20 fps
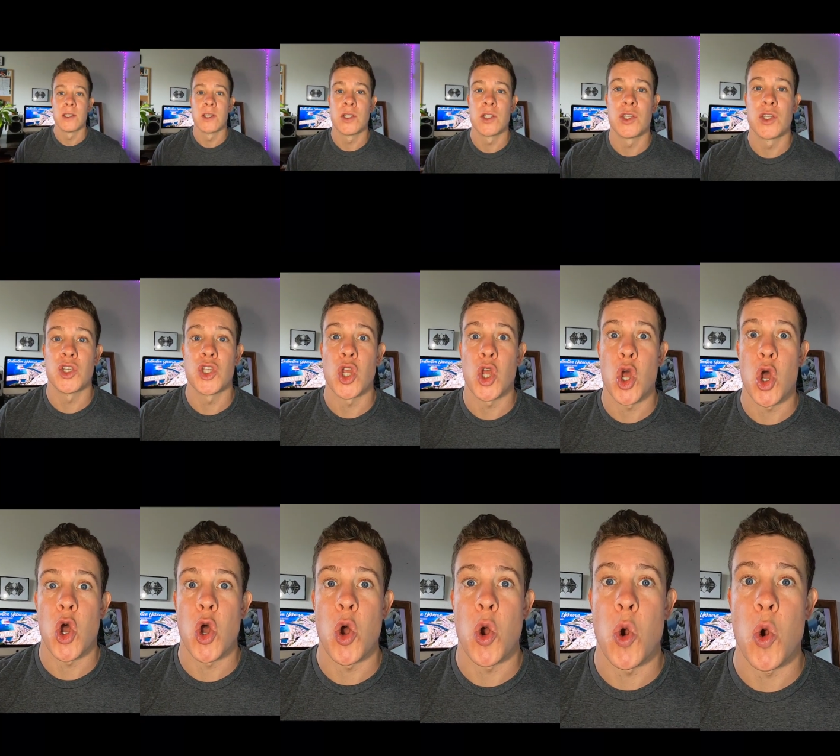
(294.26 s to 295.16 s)

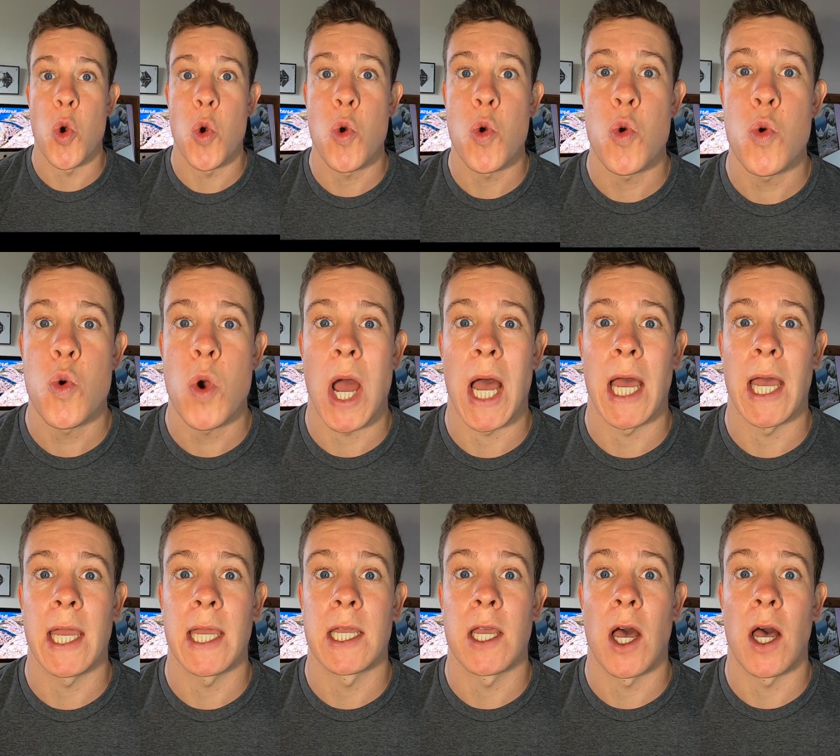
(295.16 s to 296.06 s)
So
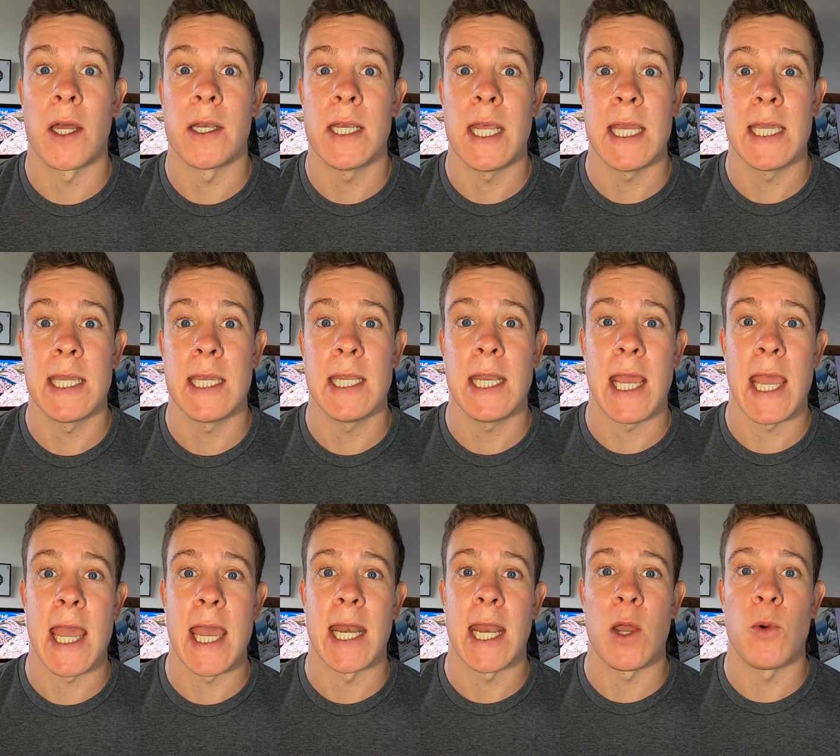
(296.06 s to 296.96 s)
I got naked
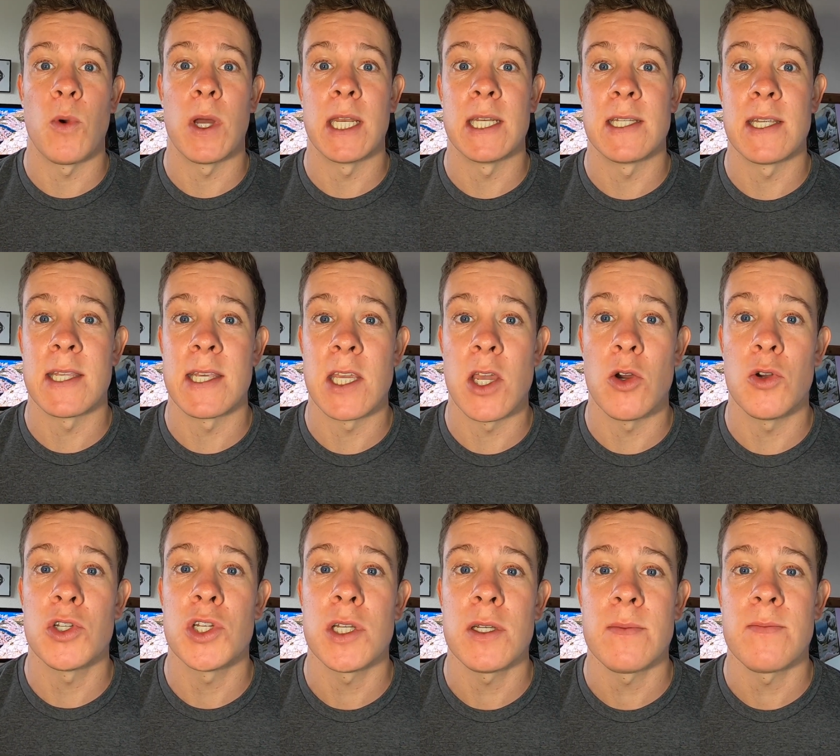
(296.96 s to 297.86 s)
and I went into the
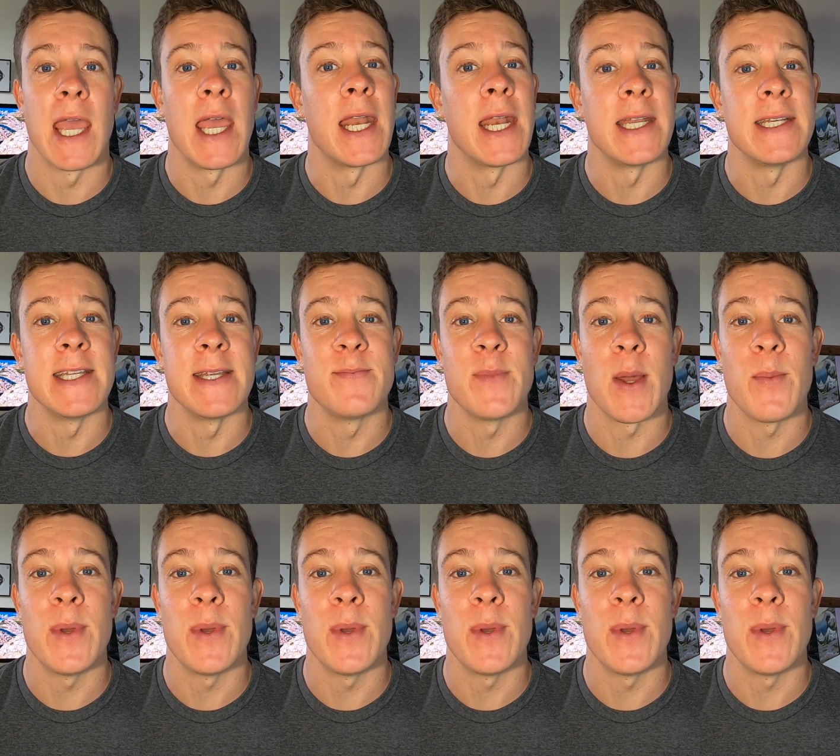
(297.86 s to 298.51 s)
ocean and I did my